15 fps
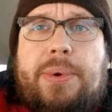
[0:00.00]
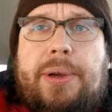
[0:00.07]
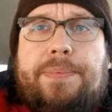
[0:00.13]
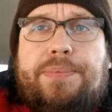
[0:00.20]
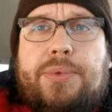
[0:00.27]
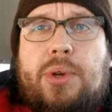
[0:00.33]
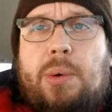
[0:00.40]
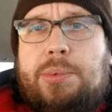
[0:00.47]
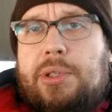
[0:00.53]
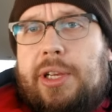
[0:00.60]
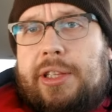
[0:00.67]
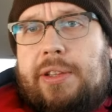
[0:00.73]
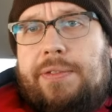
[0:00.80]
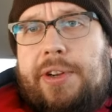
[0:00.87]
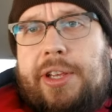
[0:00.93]
Anyway,
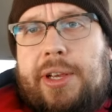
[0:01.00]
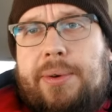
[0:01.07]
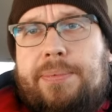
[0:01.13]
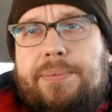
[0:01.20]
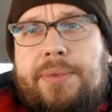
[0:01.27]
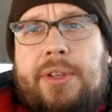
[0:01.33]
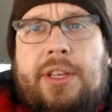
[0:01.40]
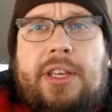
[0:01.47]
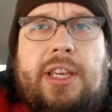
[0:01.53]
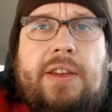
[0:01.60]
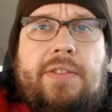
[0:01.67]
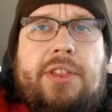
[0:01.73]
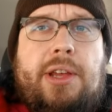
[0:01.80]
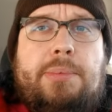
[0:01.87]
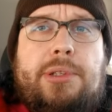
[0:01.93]
hope you liked the video.
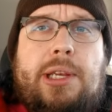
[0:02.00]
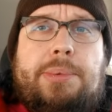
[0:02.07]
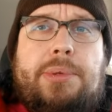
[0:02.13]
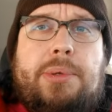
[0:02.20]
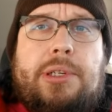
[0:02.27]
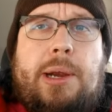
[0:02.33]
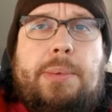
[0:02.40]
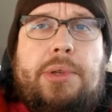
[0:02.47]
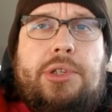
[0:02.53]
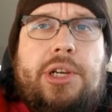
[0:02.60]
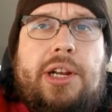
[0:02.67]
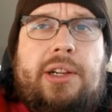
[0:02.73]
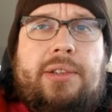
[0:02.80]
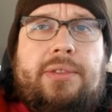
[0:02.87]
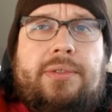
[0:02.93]
Give a thumbs up,
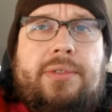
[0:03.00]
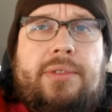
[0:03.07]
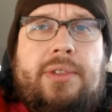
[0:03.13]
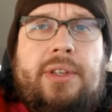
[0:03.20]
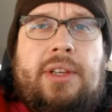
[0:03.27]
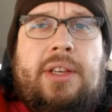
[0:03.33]
subscribe to the channel.